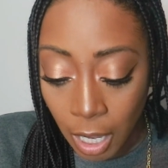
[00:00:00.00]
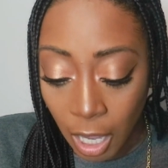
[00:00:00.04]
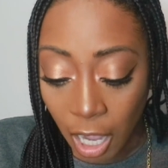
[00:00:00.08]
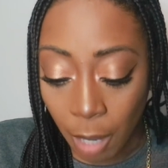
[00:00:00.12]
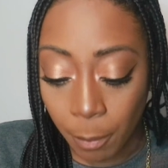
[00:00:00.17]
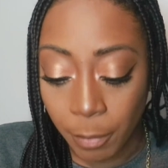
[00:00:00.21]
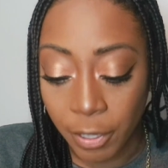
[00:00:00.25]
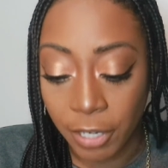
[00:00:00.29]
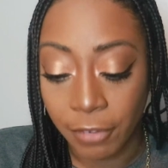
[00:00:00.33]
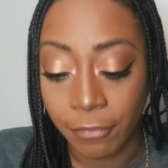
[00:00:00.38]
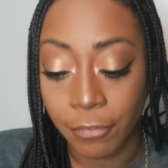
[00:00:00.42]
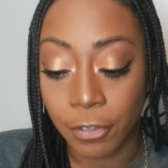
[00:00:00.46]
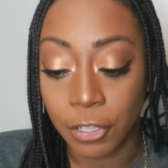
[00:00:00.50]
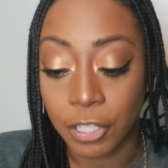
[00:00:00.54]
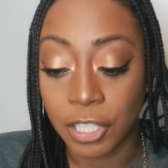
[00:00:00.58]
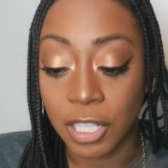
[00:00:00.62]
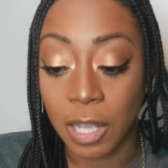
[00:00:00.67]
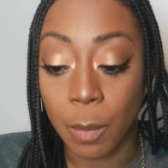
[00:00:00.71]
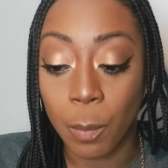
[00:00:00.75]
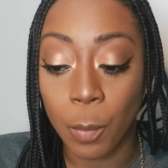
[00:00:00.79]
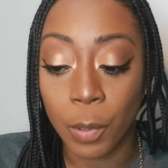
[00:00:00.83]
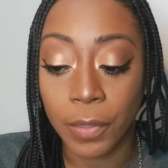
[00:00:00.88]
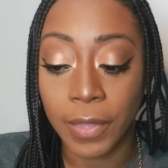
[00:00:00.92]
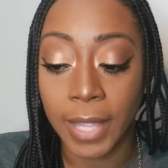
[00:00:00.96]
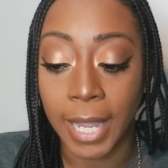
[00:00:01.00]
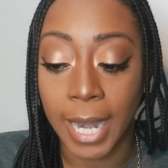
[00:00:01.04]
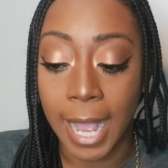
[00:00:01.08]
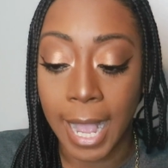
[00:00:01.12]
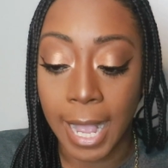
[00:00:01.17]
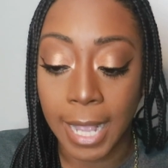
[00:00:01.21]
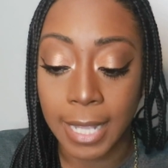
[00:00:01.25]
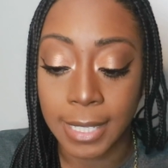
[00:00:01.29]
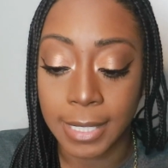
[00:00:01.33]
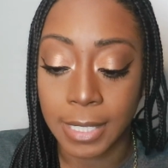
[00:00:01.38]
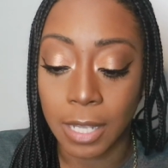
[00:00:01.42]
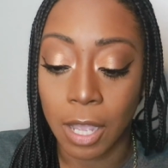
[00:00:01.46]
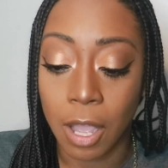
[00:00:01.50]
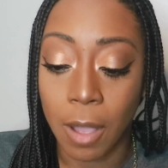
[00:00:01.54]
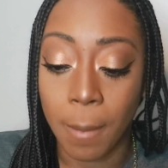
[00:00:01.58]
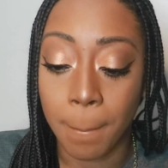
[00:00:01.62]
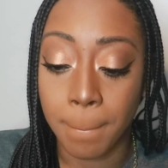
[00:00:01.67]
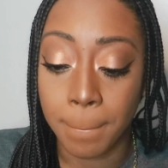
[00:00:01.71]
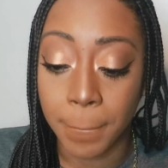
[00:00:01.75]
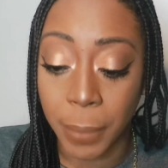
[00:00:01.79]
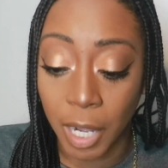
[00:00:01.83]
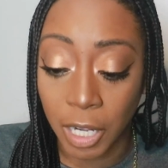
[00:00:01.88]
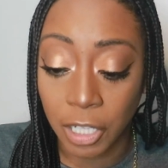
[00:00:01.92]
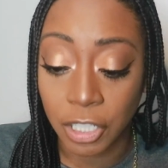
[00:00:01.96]
But if you're someone that has a
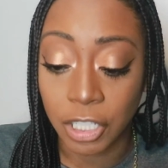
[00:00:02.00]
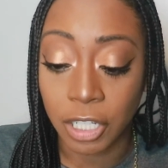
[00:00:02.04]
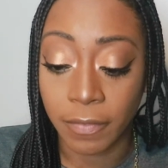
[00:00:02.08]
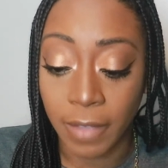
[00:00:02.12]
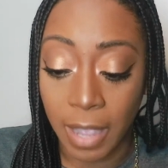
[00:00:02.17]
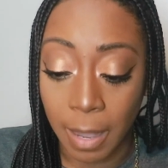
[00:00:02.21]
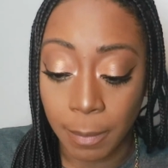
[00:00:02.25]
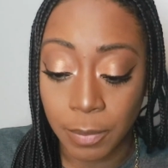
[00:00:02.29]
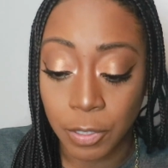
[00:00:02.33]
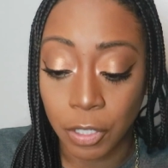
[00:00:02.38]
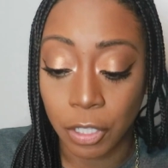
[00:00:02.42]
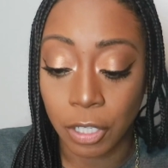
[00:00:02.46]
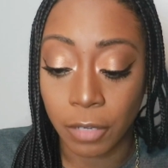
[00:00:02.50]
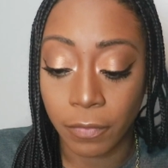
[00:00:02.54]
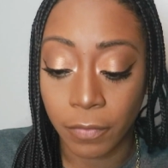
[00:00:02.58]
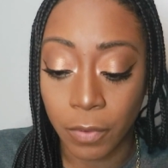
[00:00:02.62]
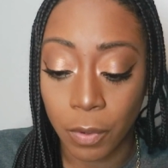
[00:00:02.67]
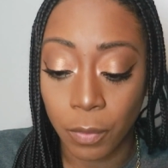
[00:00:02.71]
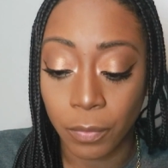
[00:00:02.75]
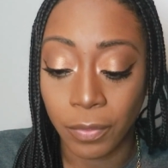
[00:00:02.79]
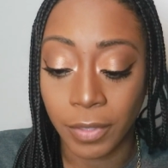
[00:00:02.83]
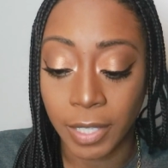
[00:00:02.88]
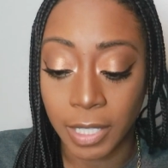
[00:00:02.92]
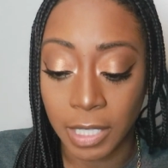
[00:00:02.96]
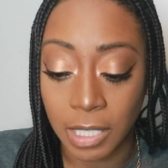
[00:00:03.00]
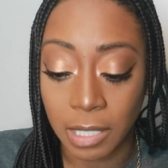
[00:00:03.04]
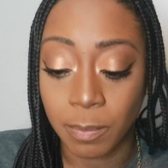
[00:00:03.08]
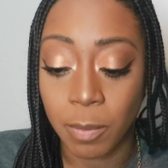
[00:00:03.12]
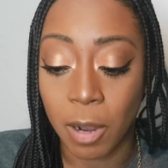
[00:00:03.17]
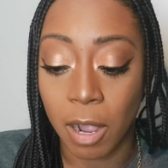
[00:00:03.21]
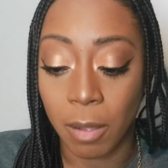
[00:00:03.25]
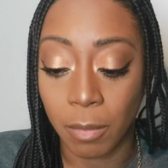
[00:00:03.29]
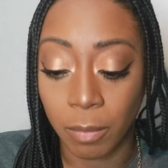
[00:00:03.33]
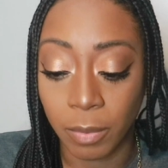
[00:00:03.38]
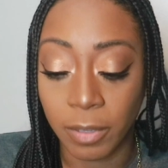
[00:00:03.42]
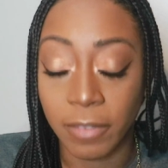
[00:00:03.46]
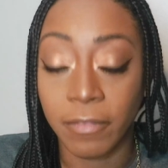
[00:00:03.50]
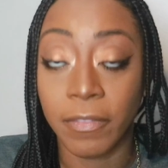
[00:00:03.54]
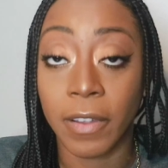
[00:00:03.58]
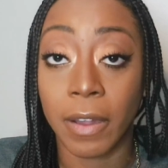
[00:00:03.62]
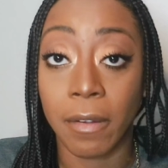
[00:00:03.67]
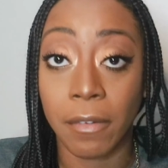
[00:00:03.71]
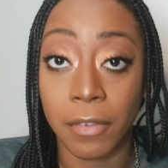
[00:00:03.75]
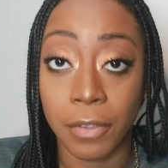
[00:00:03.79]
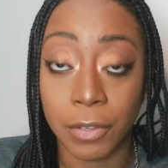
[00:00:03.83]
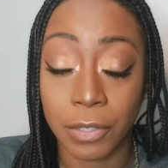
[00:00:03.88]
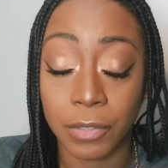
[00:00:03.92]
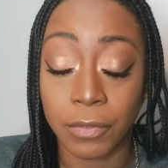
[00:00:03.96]
bunch of apps on their phone, this is probably
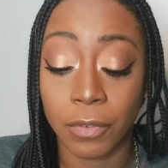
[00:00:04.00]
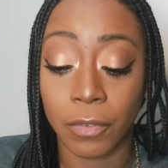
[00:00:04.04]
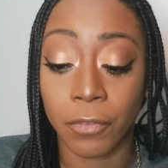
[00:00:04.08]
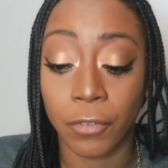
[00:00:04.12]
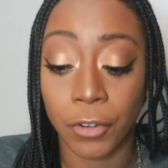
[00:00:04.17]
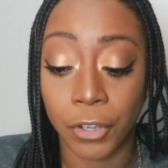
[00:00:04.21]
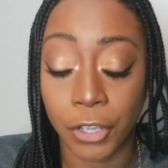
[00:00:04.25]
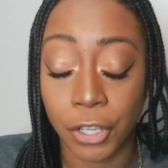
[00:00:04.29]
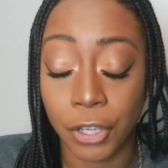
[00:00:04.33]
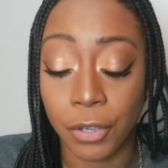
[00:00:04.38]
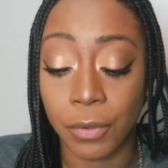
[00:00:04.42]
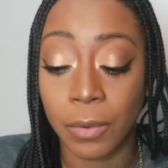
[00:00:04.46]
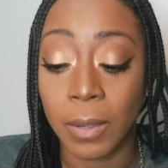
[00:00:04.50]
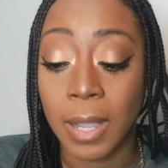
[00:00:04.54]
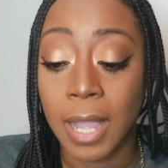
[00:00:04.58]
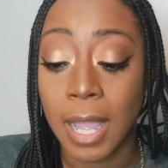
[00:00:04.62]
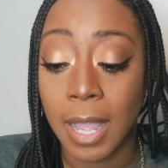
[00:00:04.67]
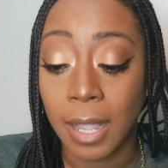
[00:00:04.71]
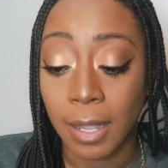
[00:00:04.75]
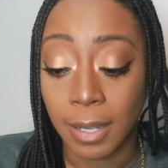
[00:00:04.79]
very useful for you.